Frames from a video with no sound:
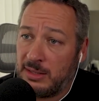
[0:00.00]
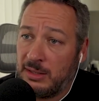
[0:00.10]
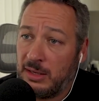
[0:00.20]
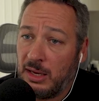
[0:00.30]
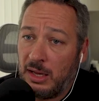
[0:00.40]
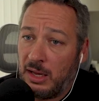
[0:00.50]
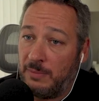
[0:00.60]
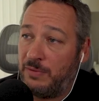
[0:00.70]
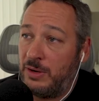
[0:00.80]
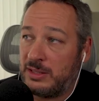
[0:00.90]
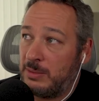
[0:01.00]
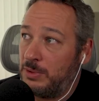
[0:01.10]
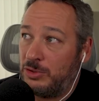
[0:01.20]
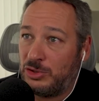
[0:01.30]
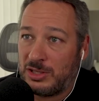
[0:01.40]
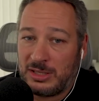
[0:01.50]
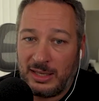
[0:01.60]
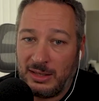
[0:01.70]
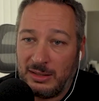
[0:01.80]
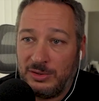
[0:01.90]
And for example,
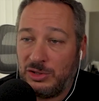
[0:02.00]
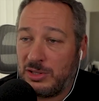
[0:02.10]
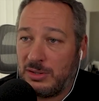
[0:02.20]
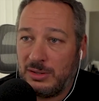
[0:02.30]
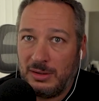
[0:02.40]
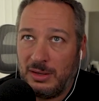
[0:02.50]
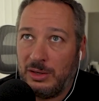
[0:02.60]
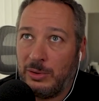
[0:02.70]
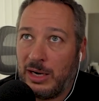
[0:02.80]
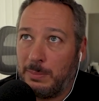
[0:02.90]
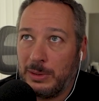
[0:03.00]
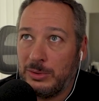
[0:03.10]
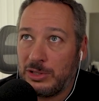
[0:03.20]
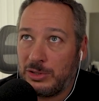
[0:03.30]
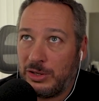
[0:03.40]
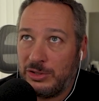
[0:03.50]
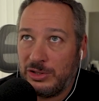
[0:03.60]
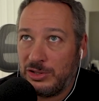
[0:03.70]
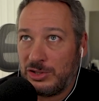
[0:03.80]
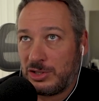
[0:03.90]
you are a balloon store and
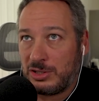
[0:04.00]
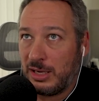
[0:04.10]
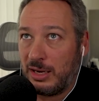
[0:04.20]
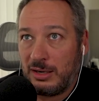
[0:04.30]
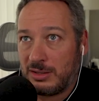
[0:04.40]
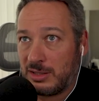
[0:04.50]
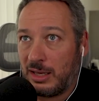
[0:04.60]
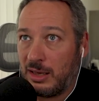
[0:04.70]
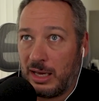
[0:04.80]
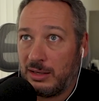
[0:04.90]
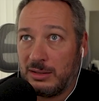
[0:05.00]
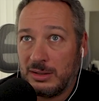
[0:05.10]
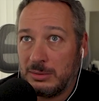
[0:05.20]
you just sell like